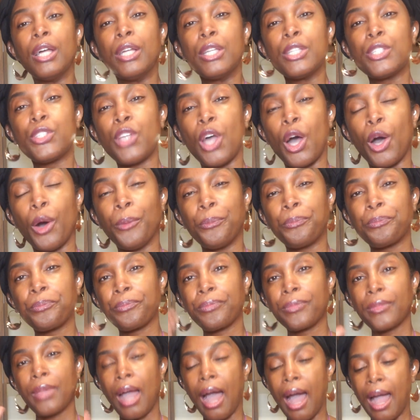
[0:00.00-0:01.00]
So
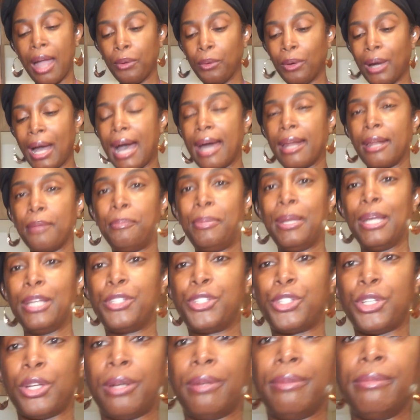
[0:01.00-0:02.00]
I will add a
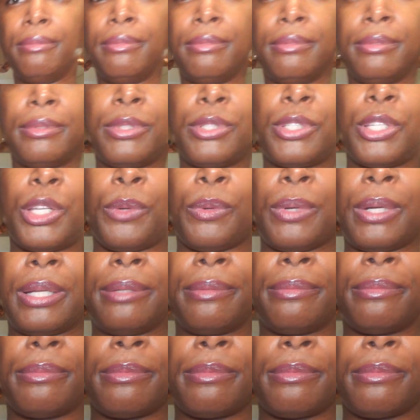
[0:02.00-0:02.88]
picture to it,